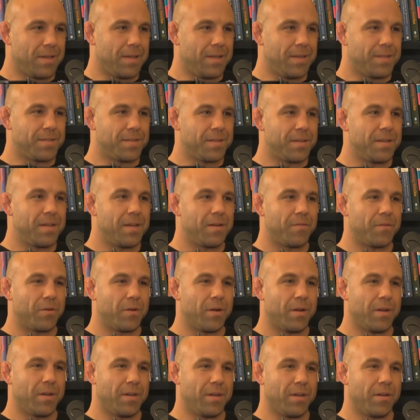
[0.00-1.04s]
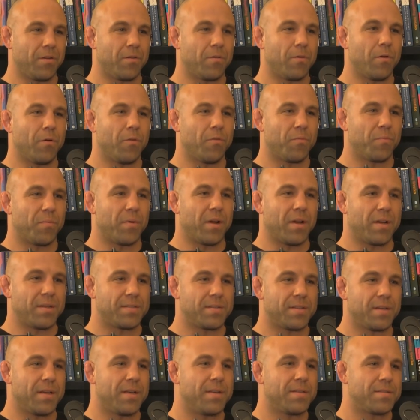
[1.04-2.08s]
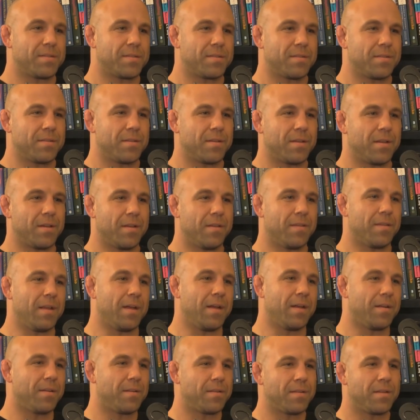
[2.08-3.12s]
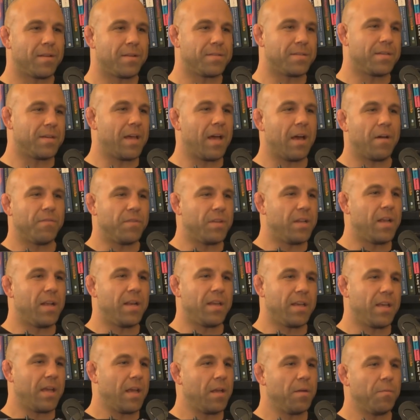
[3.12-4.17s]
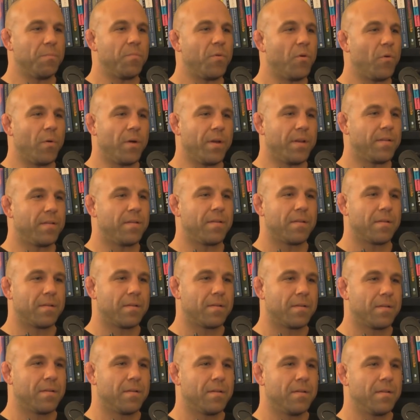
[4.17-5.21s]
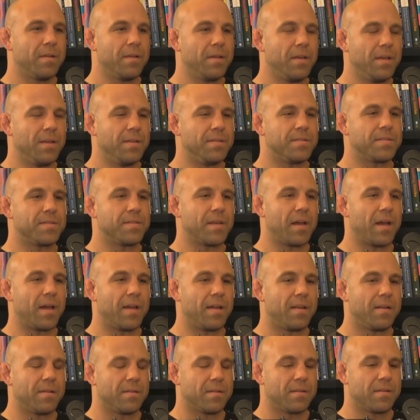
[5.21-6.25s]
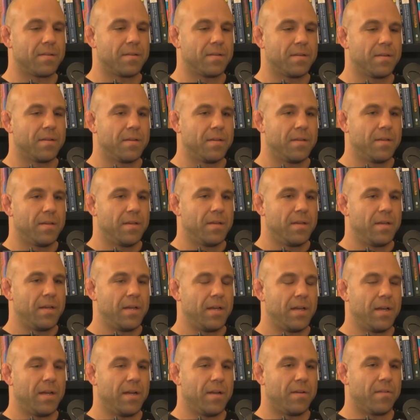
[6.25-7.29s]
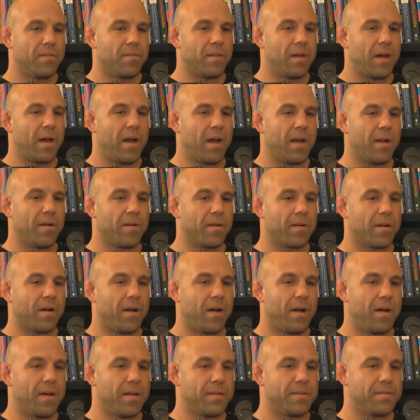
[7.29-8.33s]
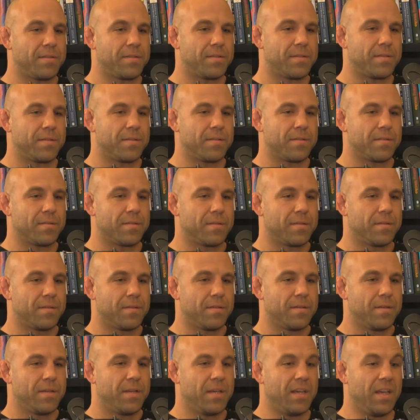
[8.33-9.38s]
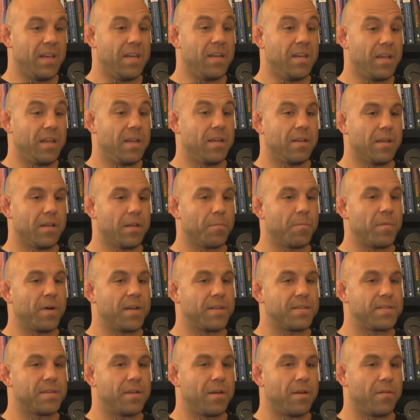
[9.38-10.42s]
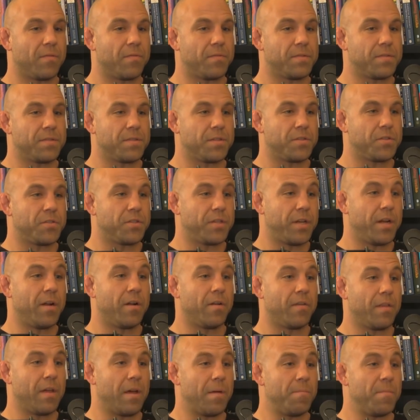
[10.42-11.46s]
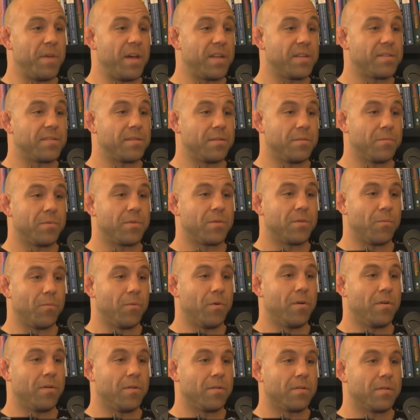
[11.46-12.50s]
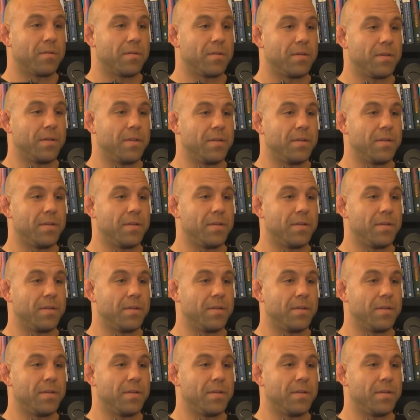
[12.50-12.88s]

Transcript: it is a never ending growth process that that doesn't have any end point insight. And the higher cause in healing myself is to share that medicine with the world.